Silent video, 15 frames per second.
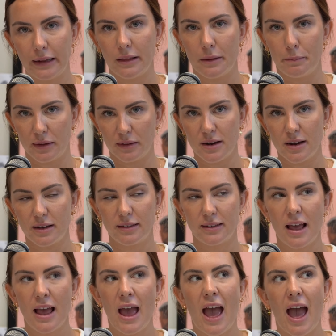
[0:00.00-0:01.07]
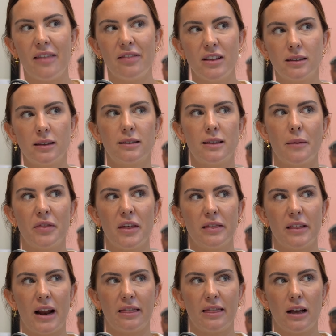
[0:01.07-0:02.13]
in the business. And this is something
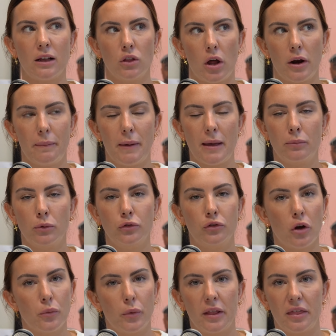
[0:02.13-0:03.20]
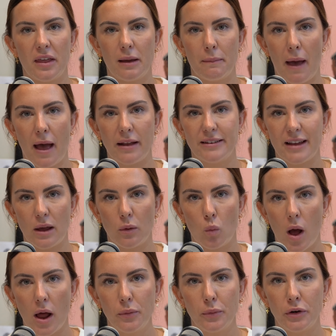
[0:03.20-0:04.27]
that I think a lot of people don't want to think about day
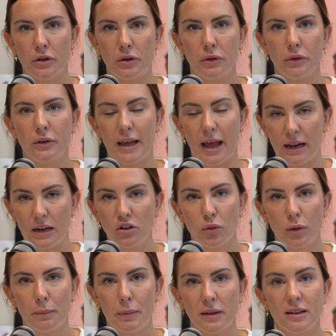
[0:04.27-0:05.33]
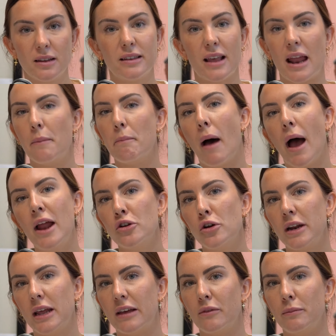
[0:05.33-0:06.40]
one when you get into a business, and it might
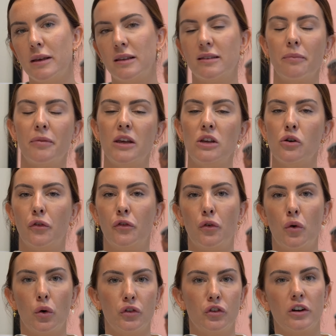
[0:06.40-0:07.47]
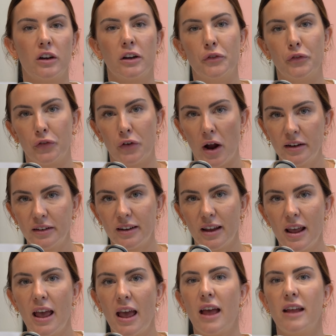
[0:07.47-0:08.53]
not even be something you're forced to confront
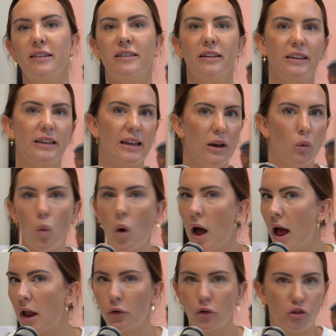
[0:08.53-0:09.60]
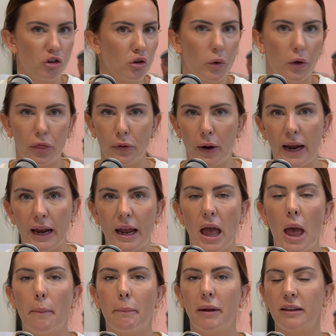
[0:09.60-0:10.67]
until year 1 or 2 or 3,
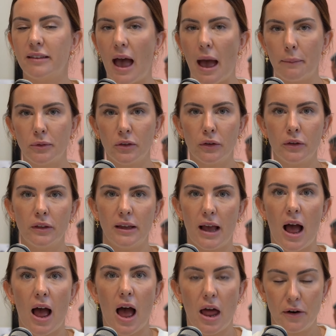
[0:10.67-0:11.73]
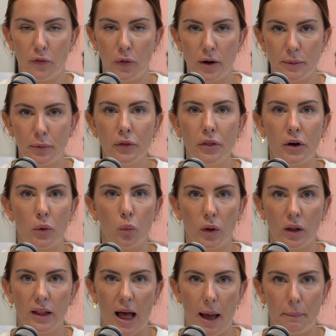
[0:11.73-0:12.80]
but it's absolutely unavoidable that it
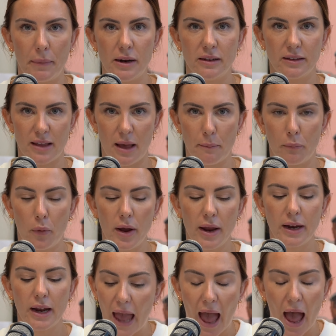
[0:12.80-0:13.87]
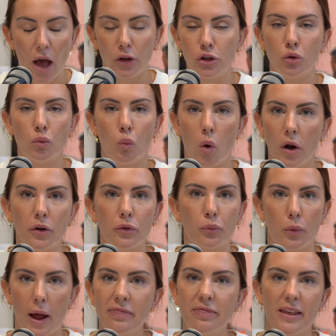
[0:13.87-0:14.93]
will happen at some point, how you want to
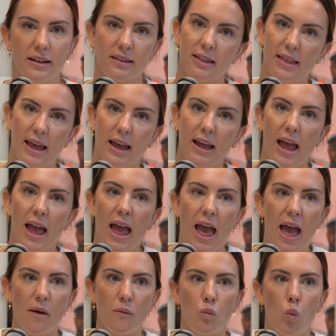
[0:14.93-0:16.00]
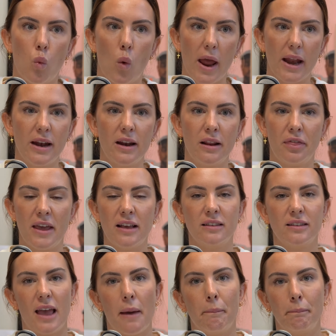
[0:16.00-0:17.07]
run this thing. And when
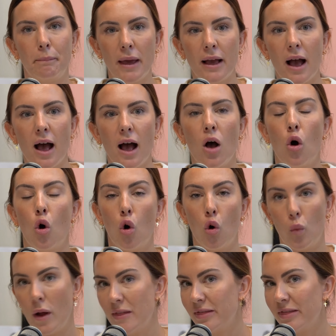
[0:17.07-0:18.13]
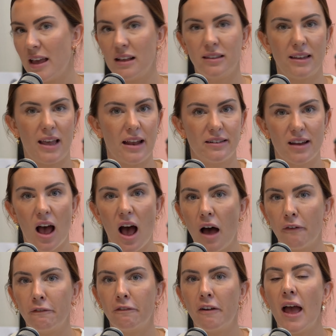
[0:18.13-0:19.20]
things get bigger or when things get
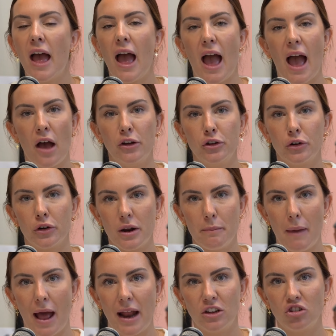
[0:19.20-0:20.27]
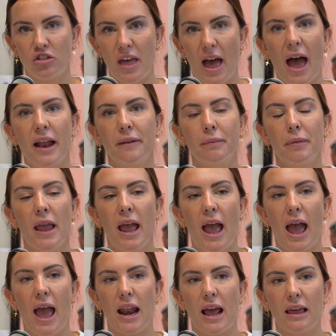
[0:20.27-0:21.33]
tough, how you're going to manage that.
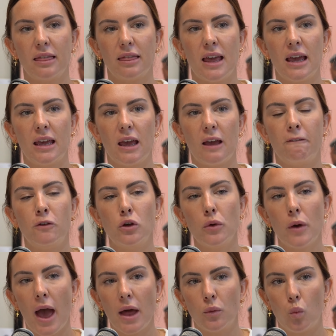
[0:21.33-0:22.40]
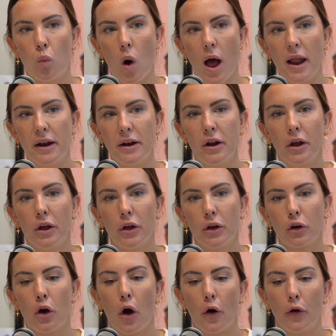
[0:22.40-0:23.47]
And I think if you had one
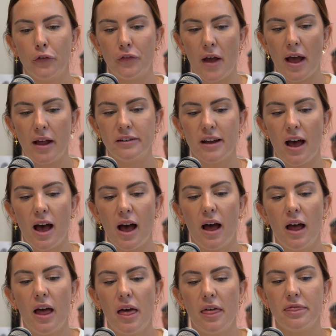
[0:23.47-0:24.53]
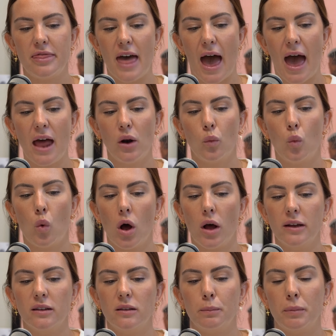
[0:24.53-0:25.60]
co-founder that
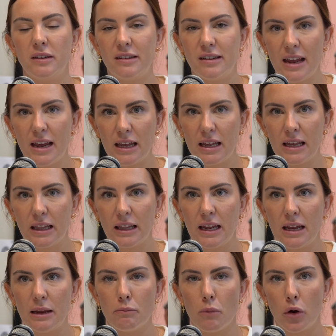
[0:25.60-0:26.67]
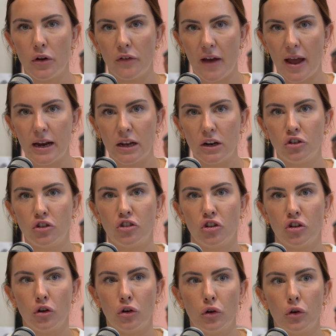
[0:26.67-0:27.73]
was particularly motivated
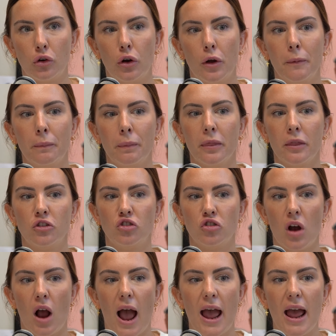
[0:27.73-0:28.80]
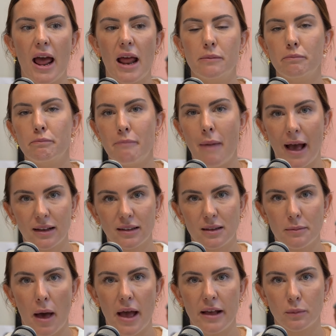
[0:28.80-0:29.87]
to try and
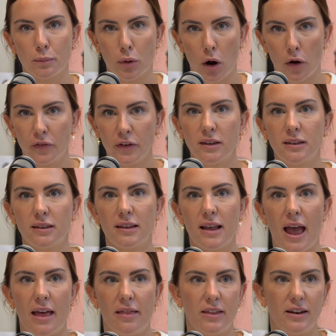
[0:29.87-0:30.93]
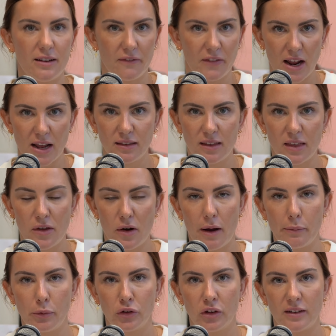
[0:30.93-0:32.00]
maximize profits and the dividends that they're
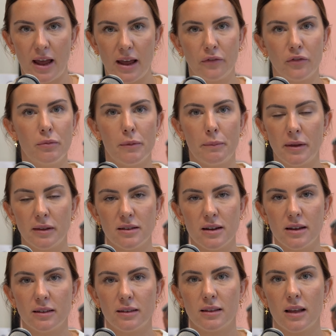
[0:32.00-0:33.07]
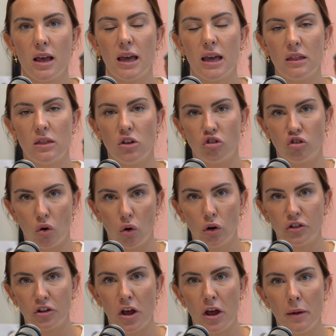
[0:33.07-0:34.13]
able to take from the business in the
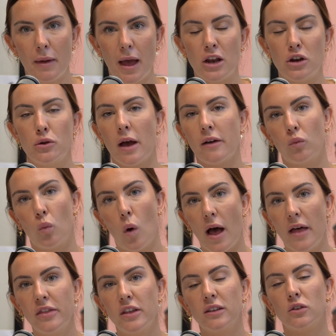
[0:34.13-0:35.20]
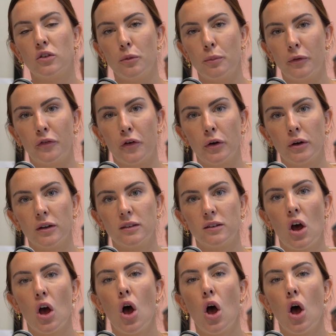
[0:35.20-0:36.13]
short term, and you have one that's super focused